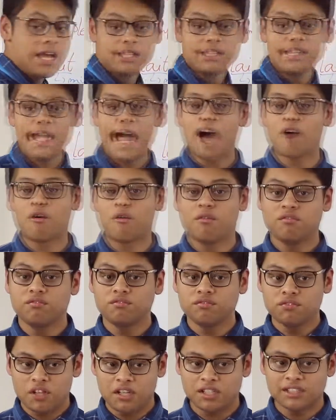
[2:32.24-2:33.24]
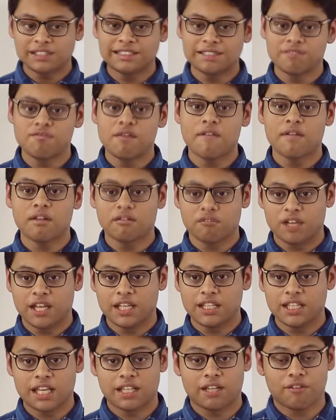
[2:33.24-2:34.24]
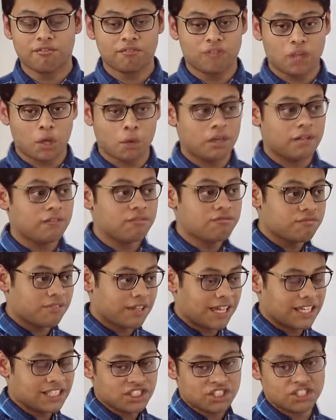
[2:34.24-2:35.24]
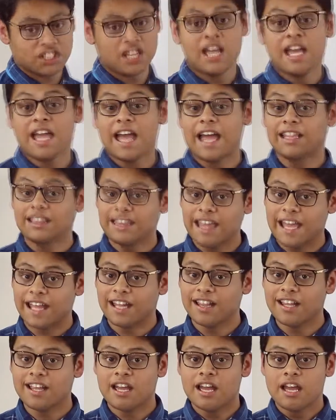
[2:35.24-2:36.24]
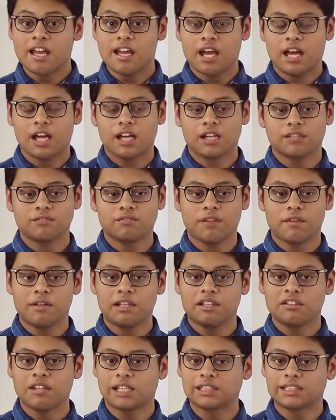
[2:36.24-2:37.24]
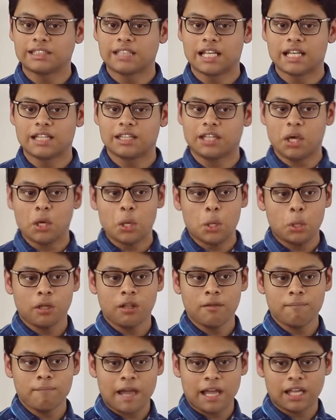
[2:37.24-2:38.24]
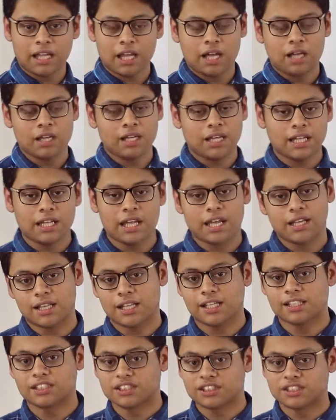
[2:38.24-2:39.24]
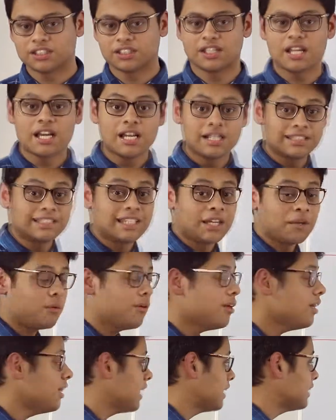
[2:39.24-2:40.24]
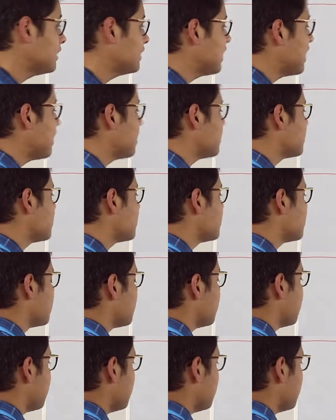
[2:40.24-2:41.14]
Now, first we will read in a flow in French and then we will translate the whole para in English. So, let us start.